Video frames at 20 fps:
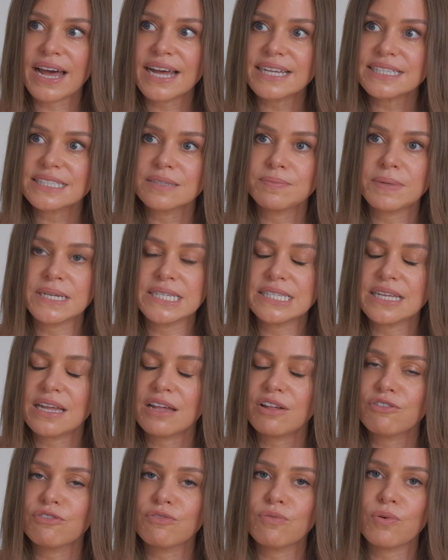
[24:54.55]
ask
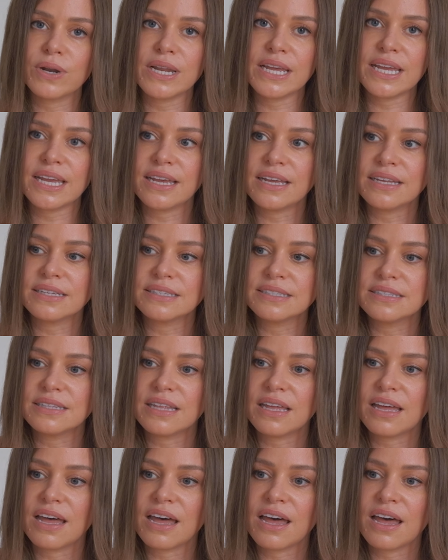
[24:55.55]
myself what it is
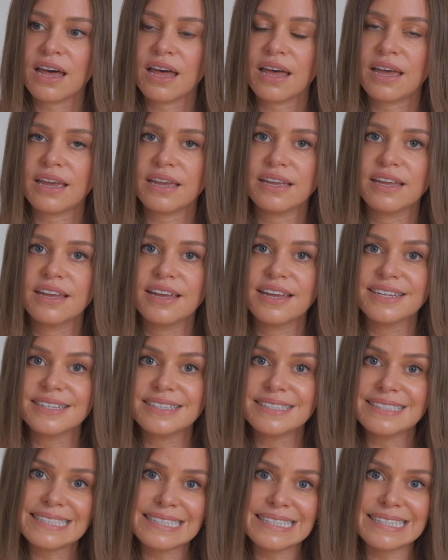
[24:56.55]
that I
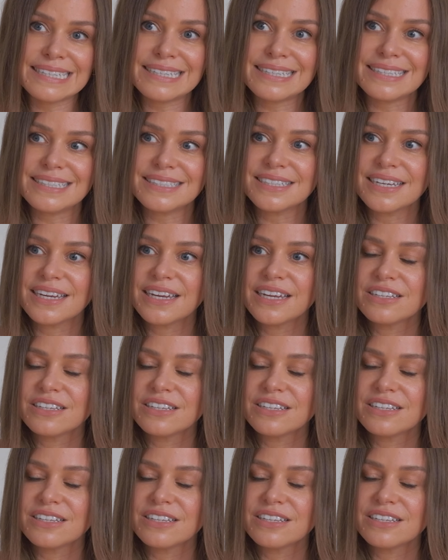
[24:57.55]
need,